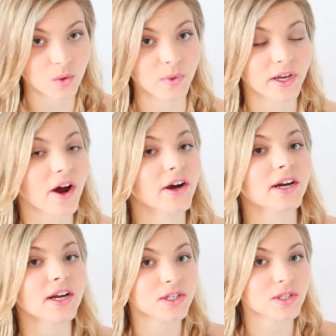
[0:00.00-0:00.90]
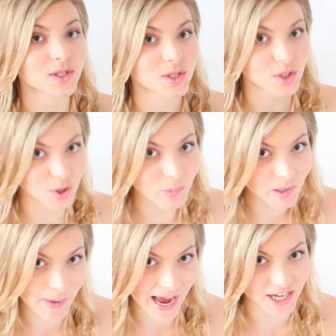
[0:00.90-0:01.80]
We are
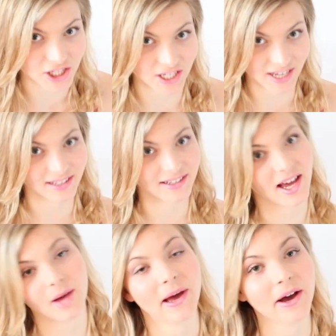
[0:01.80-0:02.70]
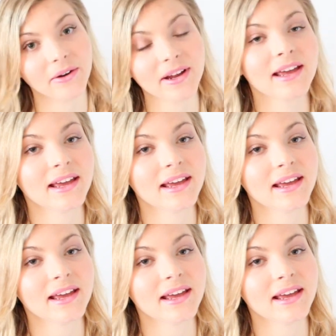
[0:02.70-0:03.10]
super passionate about